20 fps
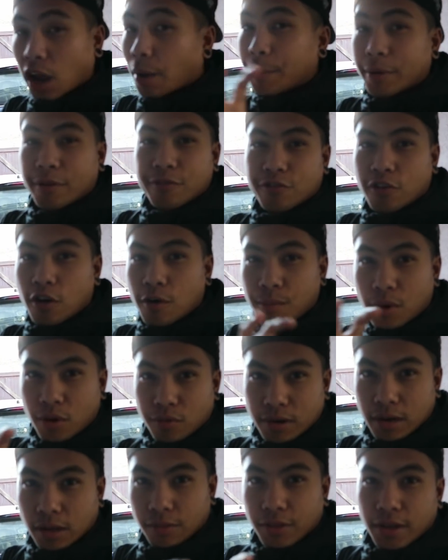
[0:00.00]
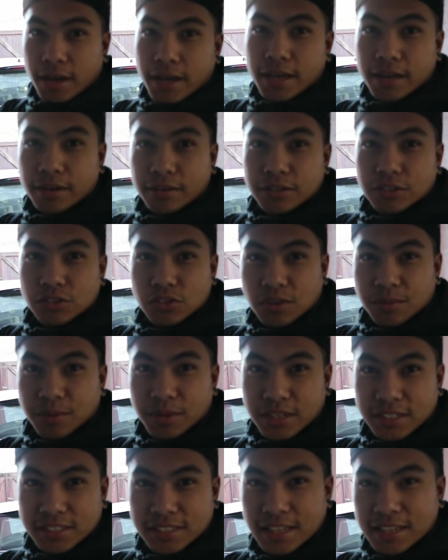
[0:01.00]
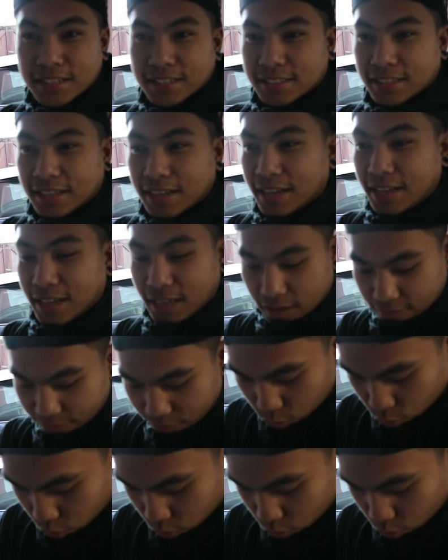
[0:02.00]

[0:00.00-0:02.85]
coming from around that area so I'm gonna assess that and I've